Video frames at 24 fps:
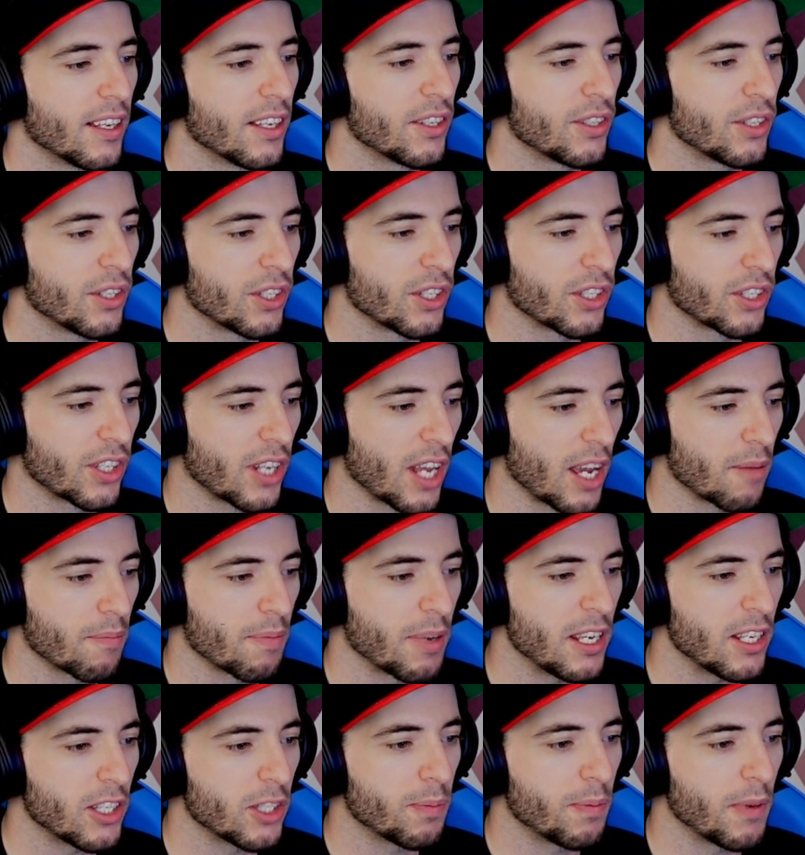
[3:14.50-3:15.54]
So you just get
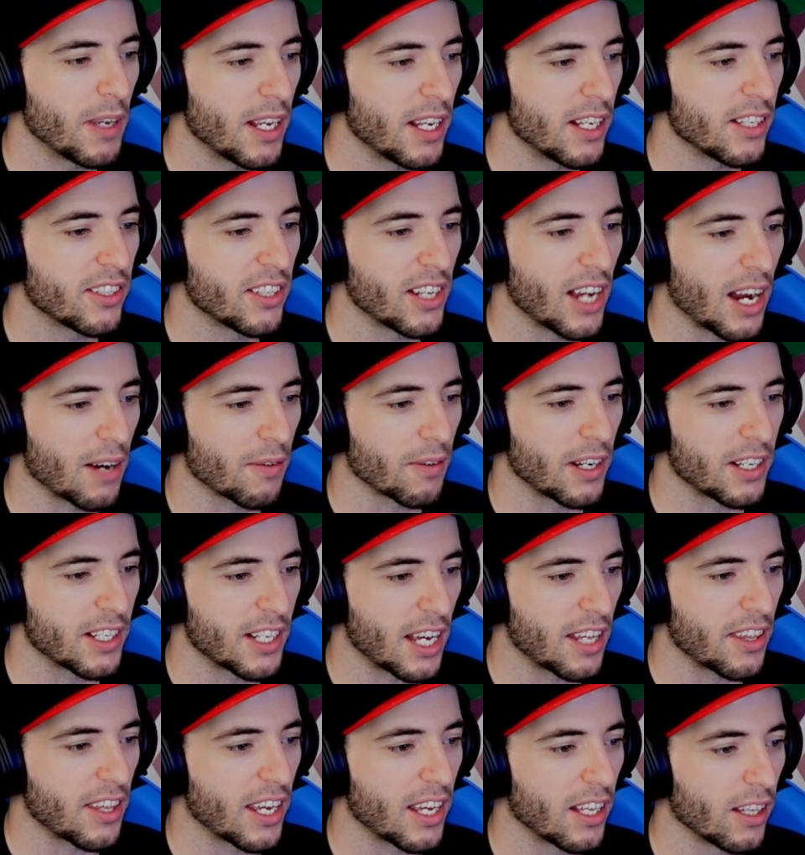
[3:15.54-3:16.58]
P speed. See, I run
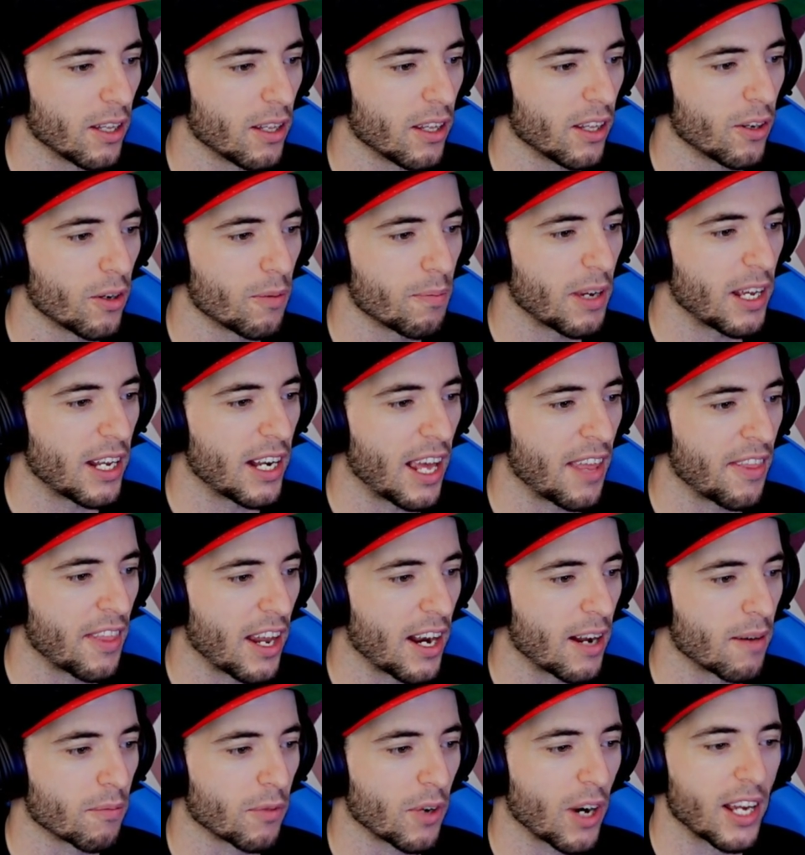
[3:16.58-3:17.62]
down the hill a little bit, and then
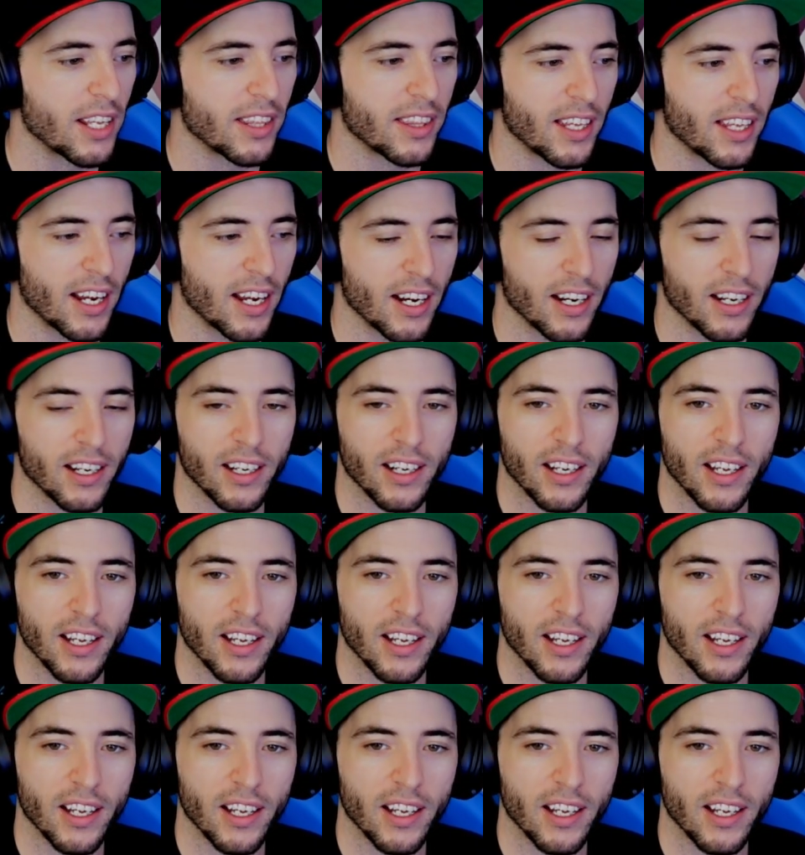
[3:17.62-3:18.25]
I'm right there.